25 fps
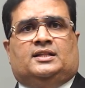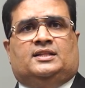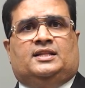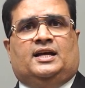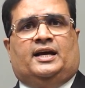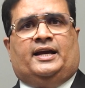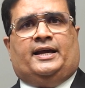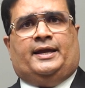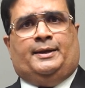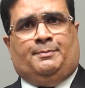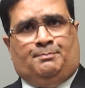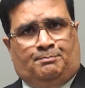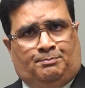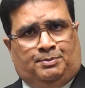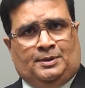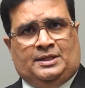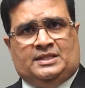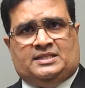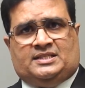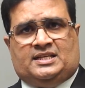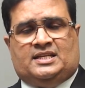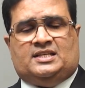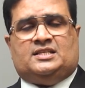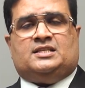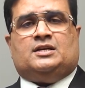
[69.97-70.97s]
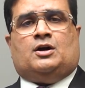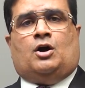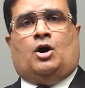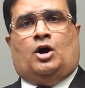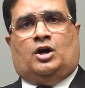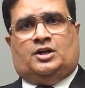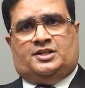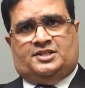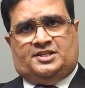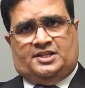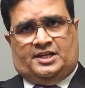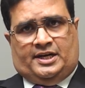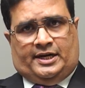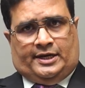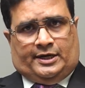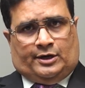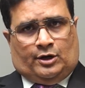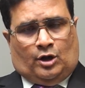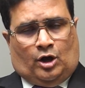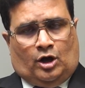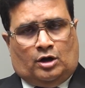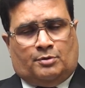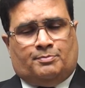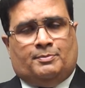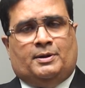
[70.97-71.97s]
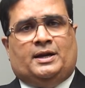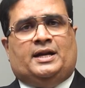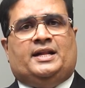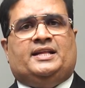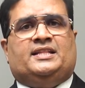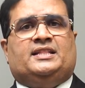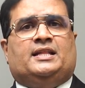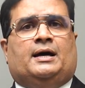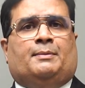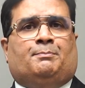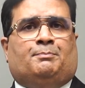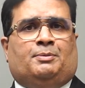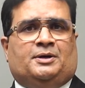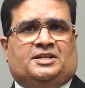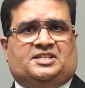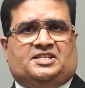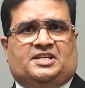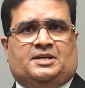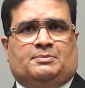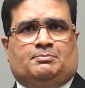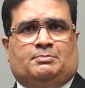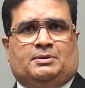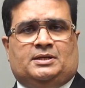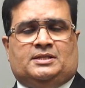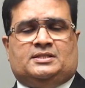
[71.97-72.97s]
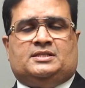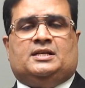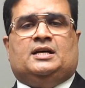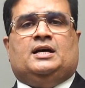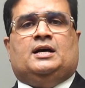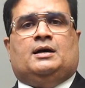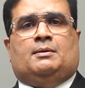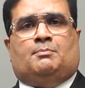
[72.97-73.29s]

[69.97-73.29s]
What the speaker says: The impulses originate normally in the upper chambers,